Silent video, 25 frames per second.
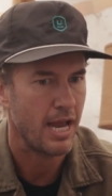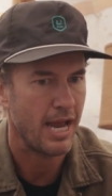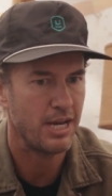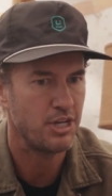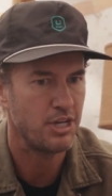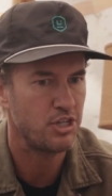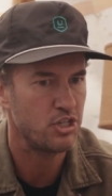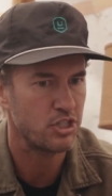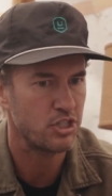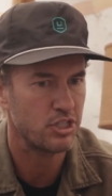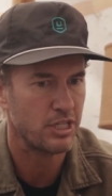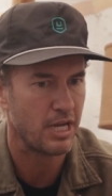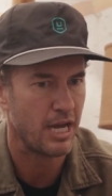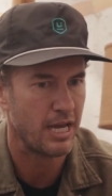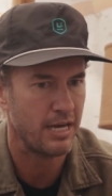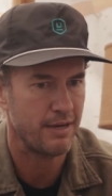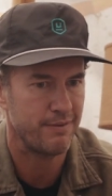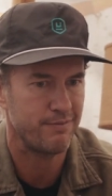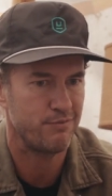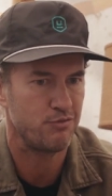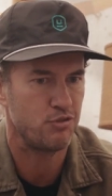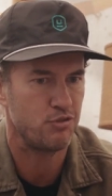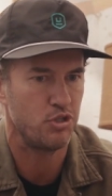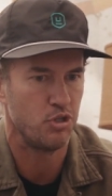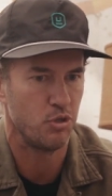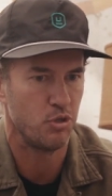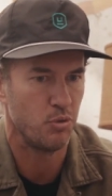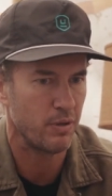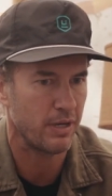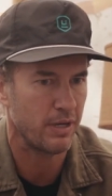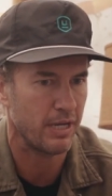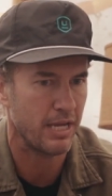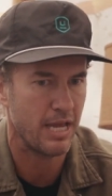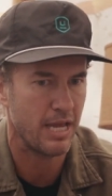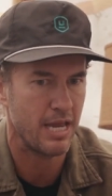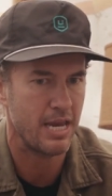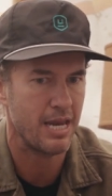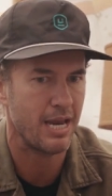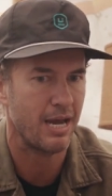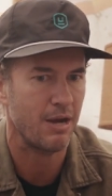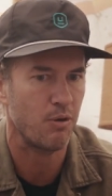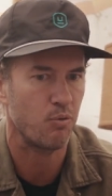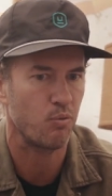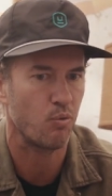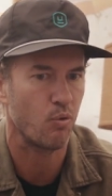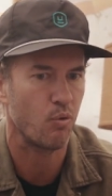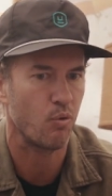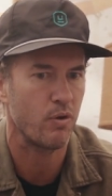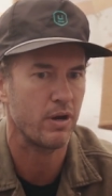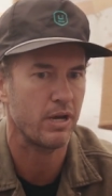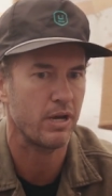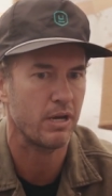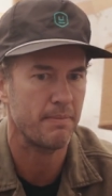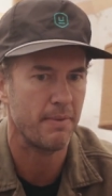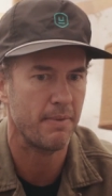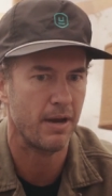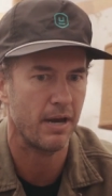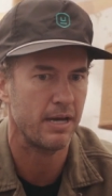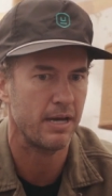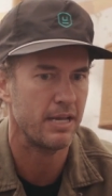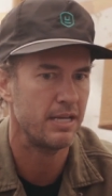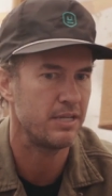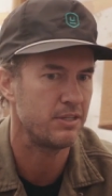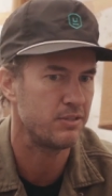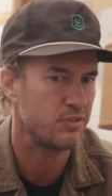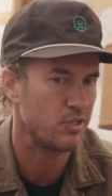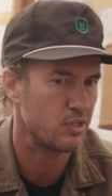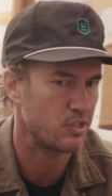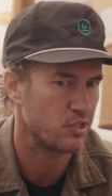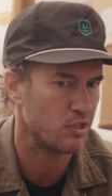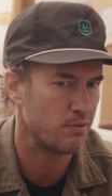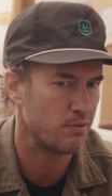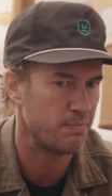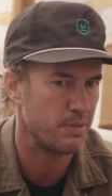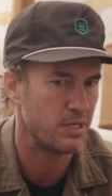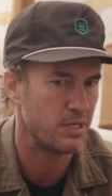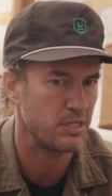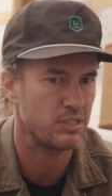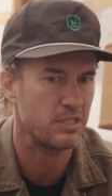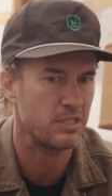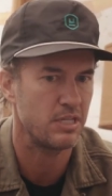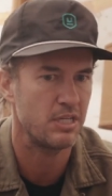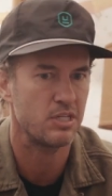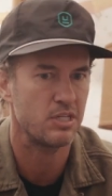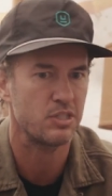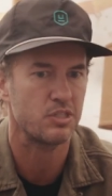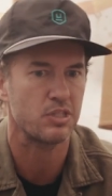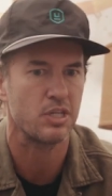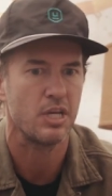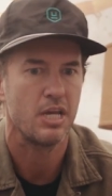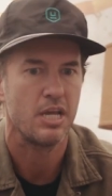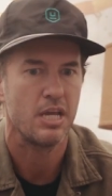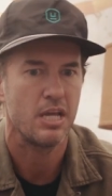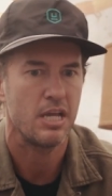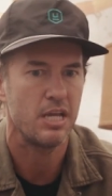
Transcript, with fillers: and just kind of doing it and not worrying about is this a business